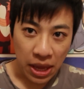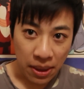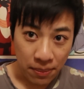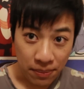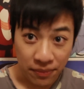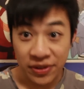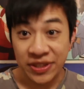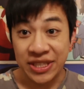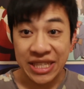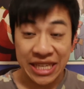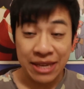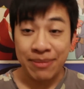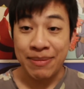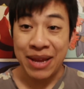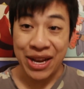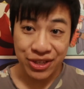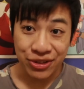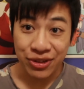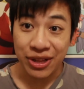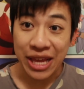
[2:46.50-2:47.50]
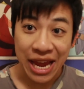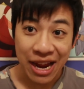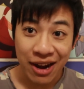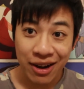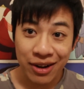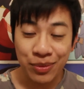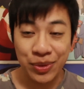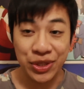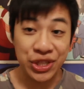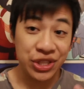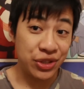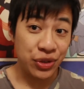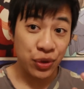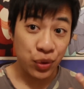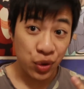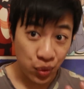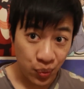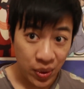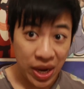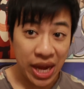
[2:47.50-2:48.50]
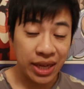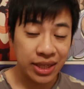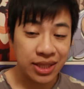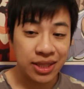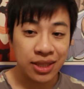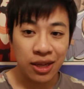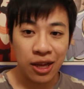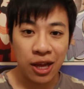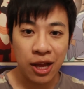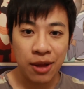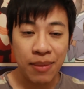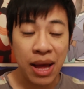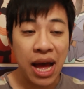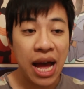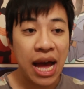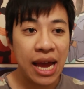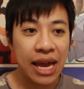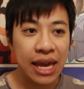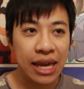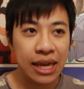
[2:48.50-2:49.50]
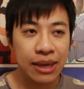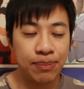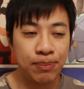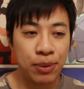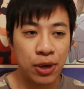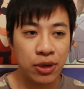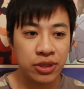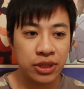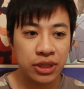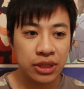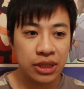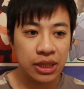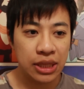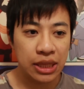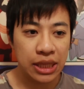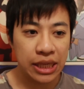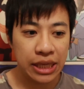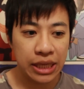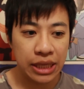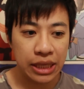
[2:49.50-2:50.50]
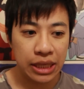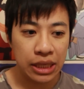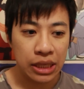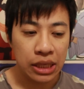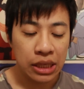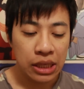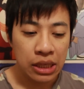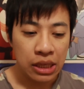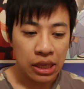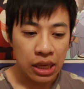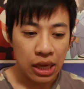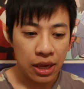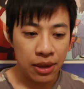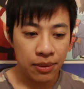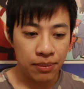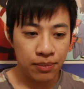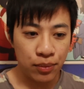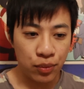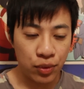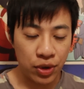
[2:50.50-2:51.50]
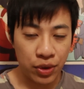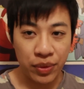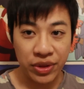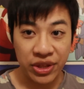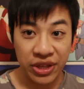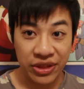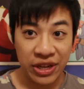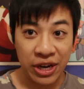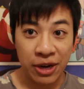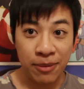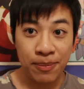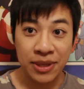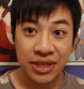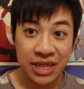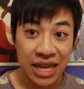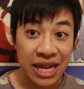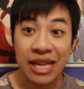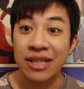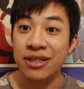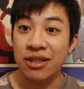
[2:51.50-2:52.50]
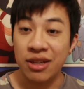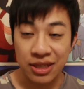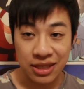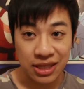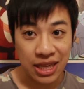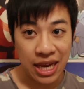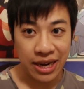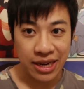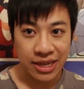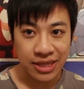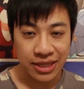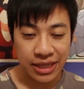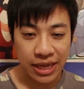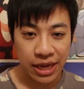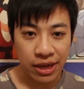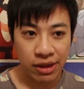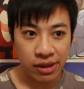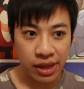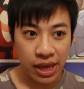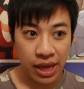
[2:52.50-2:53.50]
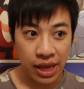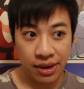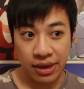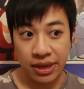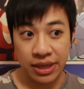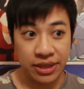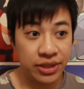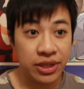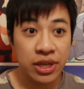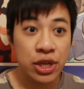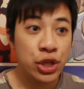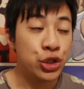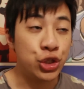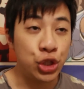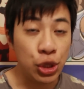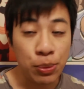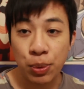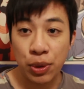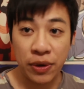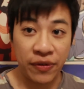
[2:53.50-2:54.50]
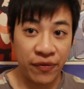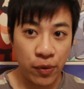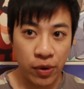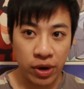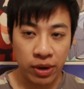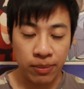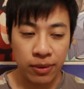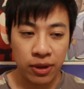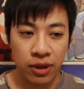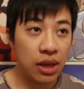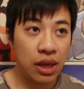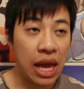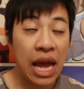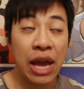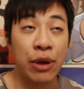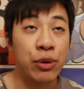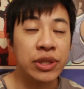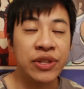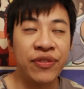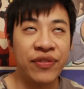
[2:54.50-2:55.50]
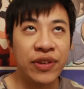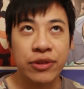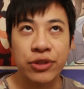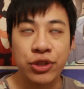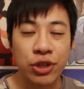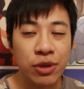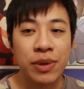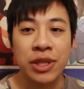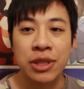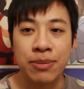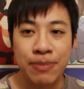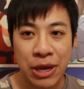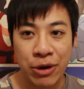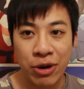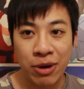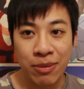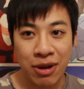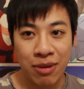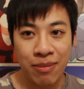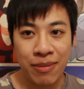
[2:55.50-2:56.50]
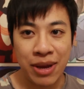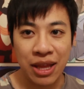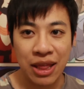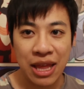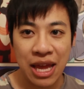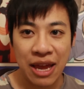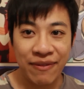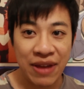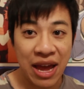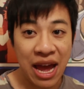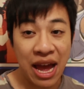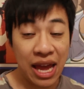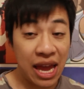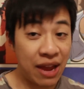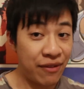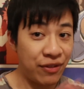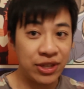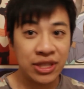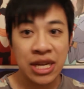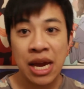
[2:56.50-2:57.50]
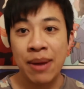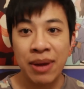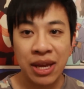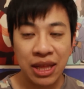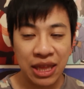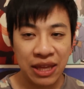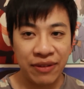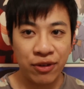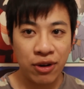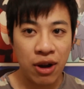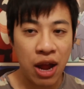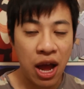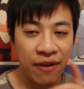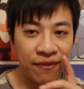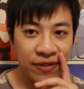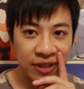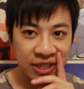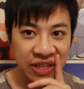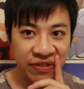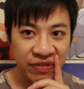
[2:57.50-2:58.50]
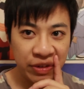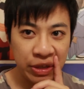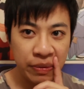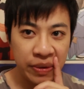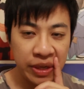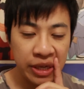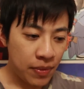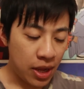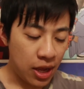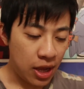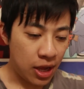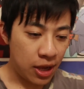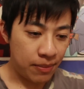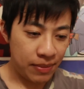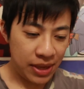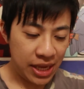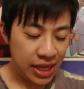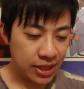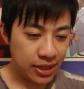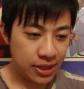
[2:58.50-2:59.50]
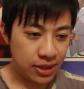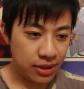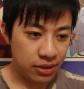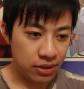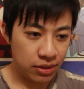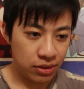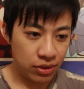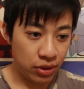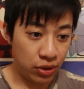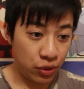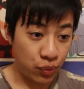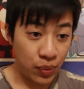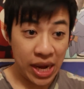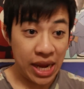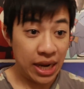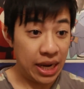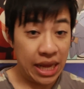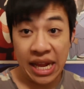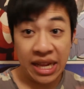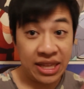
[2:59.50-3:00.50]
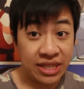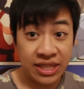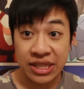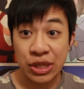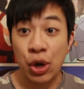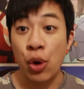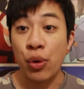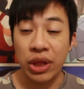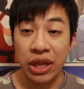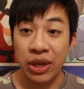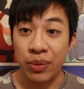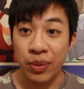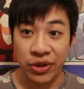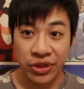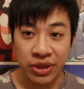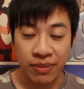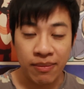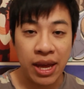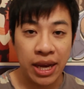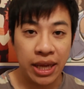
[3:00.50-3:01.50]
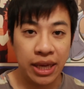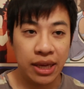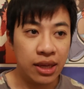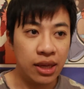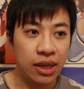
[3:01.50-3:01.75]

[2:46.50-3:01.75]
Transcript: seek mental care, which is great. I personally work with a therapist that is on a sliding scale and is super affordable. I always feel so much better about my life every time I leave her office every week. It's great. It's totally worth the money.